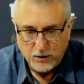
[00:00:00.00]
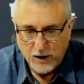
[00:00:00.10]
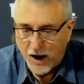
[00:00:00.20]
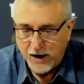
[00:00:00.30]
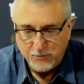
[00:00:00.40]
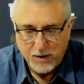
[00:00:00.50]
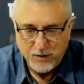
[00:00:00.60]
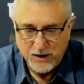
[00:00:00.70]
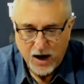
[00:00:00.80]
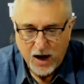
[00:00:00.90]

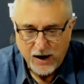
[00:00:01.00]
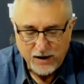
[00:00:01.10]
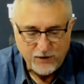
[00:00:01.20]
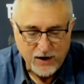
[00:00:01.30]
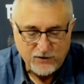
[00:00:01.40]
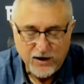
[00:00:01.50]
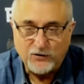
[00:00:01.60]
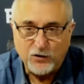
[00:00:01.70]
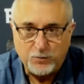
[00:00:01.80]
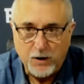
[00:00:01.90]
maybe nine, and then
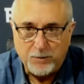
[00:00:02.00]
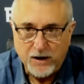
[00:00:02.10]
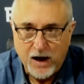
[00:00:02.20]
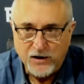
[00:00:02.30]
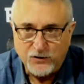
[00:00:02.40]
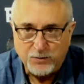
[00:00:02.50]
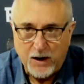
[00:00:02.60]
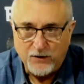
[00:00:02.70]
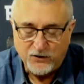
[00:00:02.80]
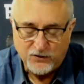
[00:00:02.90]
Texas put up a 9
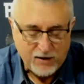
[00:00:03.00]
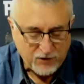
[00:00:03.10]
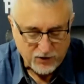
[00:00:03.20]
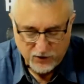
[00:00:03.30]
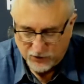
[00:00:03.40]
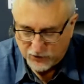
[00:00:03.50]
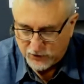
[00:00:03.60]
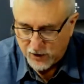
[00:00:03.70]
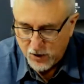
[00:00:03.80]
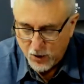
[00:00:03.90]
spot in the seventh. It's
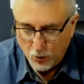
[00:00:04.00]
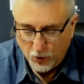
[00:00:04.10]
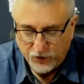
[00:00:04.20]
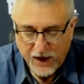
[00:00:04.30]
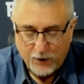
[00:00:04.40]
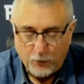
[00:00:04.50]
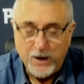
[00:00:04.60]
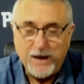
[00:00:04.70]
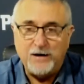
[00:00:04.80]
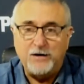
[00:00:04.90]
just with that
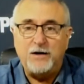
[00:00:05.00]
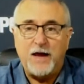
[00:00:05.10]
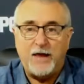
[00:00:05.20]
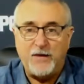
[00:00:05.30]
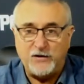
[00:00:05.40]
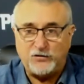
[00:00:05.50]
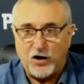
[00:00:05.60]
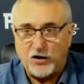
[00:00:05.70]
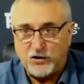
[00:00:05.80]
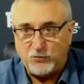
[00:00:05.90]
wind and they
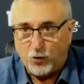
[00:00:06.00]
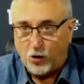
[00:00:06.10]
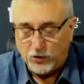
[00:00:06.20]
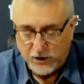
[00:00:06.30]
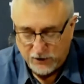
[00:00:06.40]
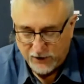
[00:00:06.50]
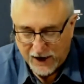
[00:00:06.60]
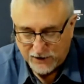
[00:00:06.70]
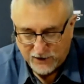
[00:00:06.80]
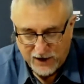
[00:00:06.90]
start rolling,
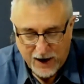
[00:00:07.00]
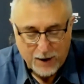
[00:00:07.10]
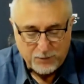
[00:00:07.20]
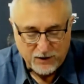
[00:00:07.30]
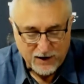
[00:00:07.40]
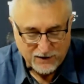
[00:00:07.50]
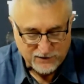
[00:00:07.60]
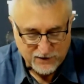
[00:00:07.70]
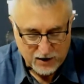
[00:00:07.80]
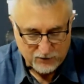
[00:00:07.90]
that can happen.
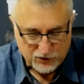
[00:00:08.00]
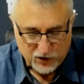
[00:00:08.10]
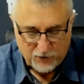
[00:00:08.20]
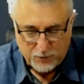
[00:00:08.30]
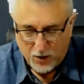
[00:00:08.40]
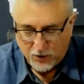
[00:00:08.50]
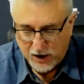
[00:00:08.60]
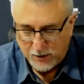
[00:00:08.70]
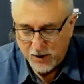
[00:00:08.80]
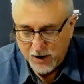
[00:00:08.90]
That's kind of a softball
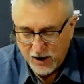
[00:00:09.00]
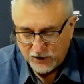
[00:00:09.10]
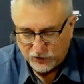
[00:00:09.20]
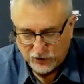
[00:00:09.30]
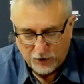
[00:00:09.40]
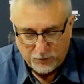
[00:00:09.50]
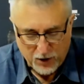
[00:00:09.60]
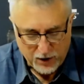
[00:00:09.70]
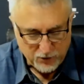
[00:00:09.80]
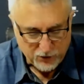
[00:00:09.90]
game. In a
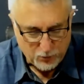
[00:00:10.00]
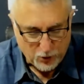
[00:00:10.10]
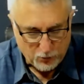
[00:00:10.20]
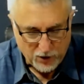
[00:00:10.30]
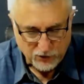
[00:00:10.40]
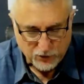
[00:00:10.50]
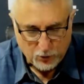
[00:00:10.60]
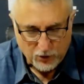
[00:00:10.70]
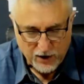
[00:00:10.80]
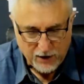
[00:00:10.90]
softball game, there's more runs
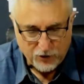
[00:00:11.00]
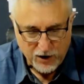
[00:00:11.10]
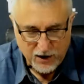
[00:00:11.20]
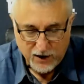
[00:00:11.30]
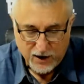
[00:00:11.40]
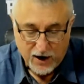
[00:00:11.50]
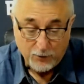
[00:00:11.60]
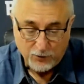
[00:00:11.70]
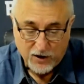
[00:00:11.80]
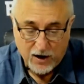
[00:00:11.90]
scored in every inning, and
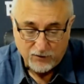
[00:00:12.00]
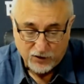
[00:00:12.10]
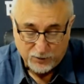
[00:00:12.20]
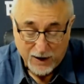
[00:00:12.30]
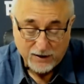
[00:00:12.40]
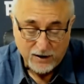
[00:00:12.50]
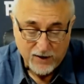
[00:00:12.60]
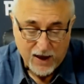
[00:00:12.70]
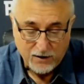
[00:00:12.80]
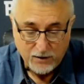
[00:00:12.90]
I was kind of
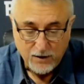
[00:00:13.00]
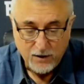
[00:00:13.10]
expecting that